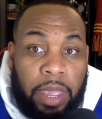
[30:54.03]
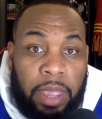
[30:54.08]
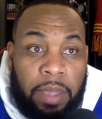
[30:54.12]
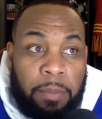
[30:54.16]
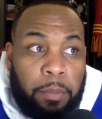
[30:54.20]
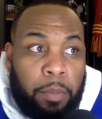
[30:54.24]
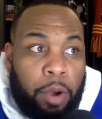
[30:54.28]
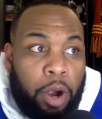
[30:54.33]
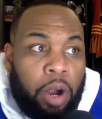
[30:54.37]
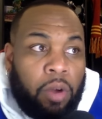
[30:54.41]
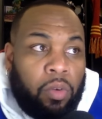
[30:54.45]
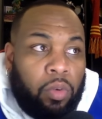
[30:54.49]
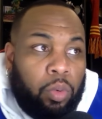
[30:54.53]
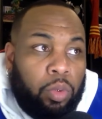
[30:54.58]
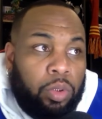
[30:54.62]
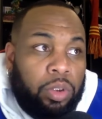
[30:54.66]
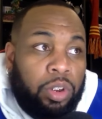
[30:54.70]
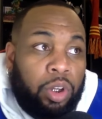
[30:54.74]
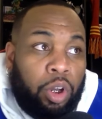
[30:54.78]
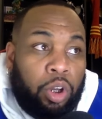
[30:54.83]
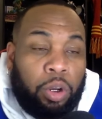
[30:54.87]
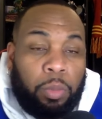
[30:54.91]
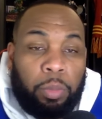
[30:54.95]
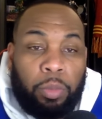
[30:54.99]
And Marvel
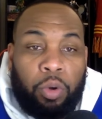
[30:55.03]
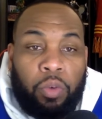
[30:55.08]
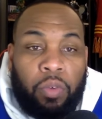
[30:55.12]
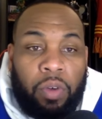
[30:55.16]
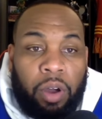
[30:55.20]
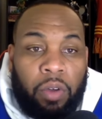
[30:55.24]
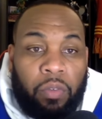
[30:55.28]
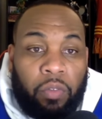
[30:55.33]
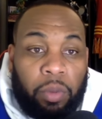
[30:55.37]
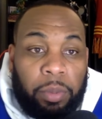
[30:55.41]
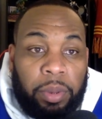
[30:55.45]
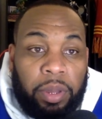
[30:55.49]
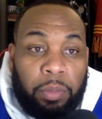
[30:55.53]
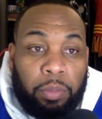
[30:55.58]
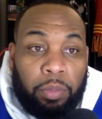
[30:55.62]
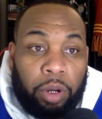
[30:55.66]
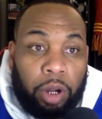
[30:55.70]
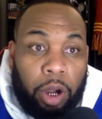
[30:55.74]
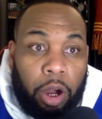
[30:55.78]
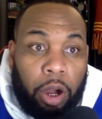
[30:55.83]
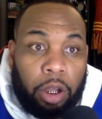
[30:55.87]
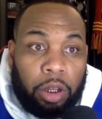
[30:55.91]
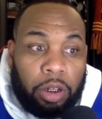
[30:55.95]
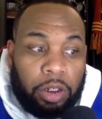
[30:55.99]
was going to move on from him
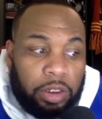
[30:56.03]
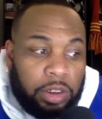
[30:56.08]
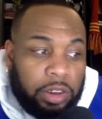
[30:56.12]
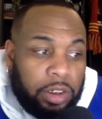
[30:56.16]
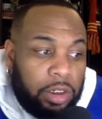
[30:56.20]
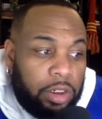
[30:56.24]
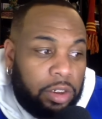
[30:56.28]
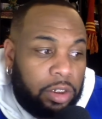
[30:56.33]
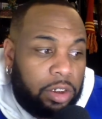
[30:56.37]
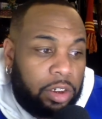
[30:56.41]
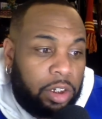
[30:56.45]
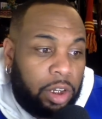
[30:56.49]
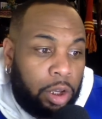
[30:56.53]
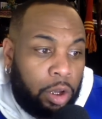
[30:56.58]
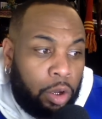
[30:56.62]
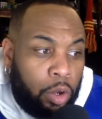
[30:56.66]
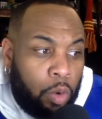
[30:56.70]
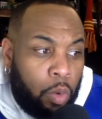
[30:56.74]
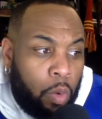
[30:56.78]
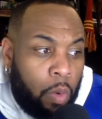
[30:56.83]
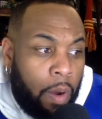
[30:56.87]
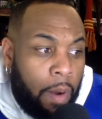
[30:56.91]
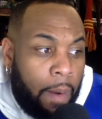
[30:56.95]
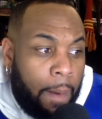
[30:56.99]
regardless.
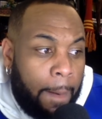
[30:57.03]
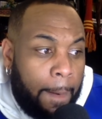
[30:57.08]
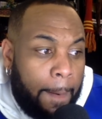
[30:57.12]
So